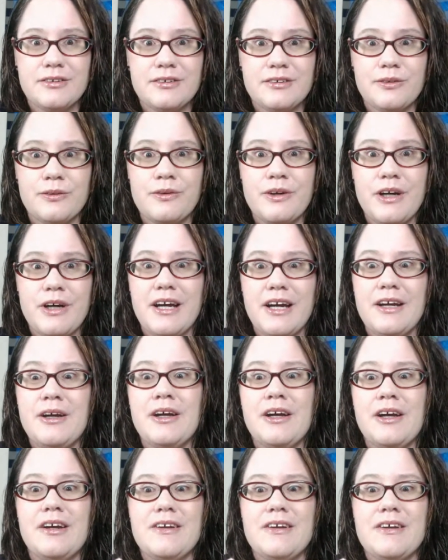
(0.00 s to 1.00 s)
Okay,
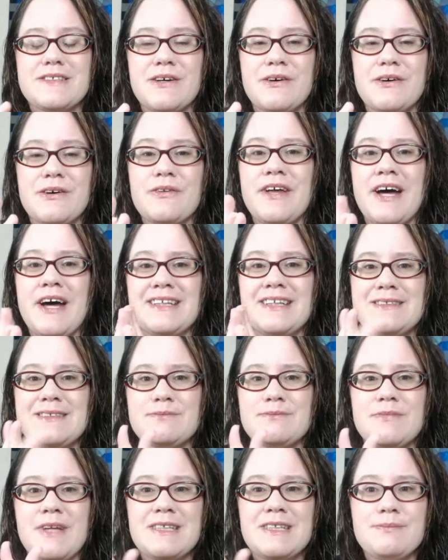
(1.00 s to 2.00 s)
so
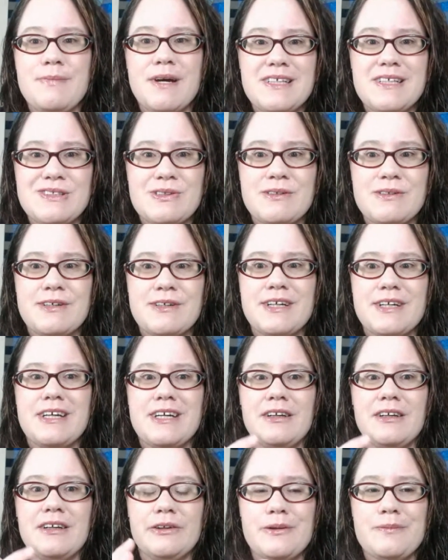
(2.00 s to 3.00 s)
that's my story
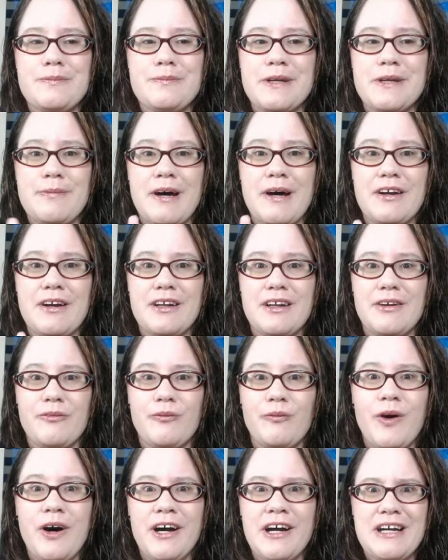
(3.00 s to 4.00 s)
and a little bit about it,
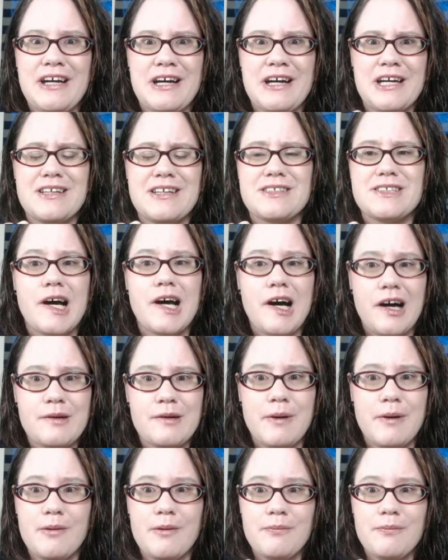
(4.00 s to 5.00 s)
and why I can talk
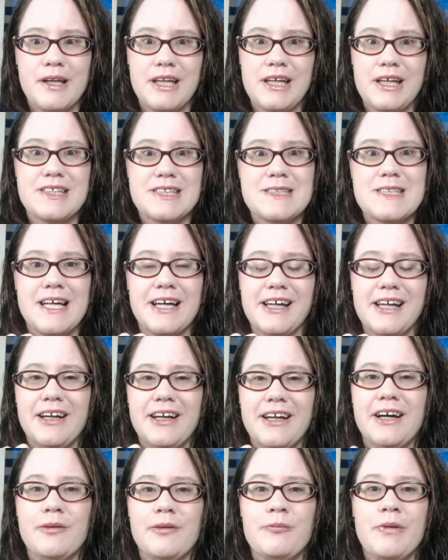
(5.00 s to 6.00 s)
about money is that
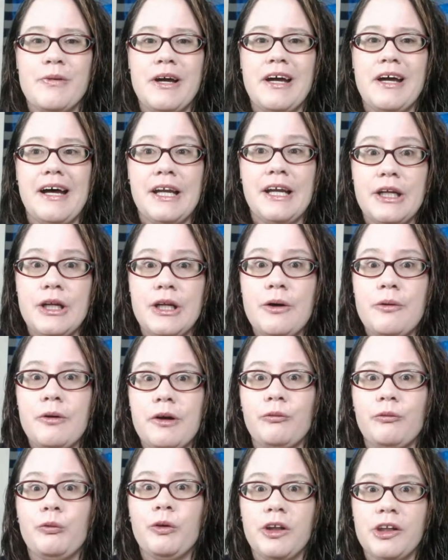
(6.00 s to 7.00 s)
I know
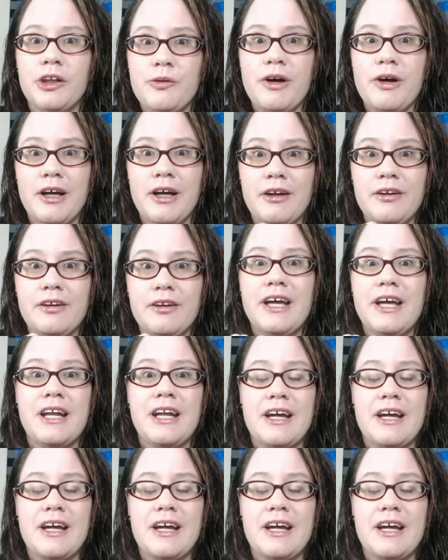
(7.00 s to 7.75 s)
it really well, and